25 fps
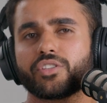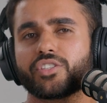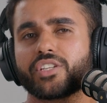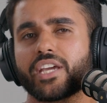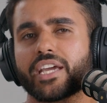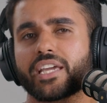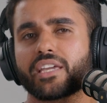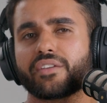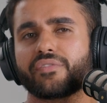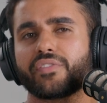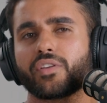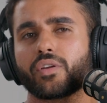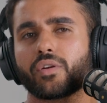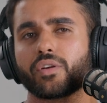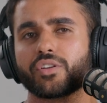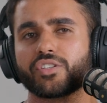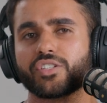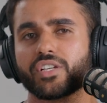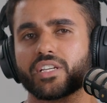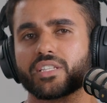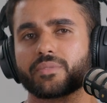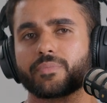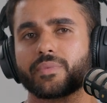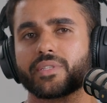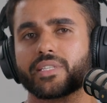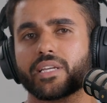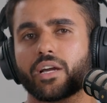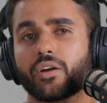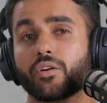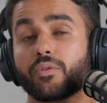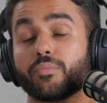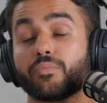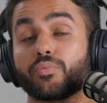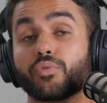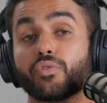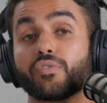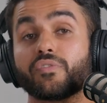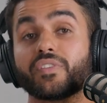to check if your adjustments are
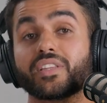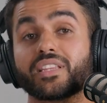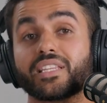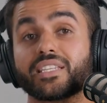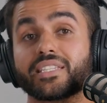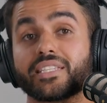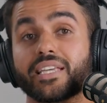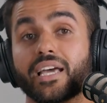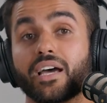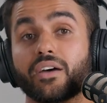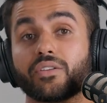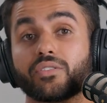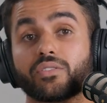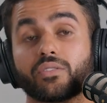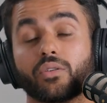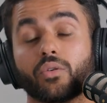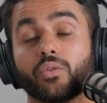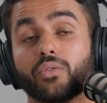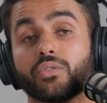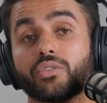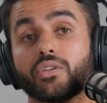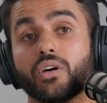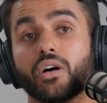improving the sound or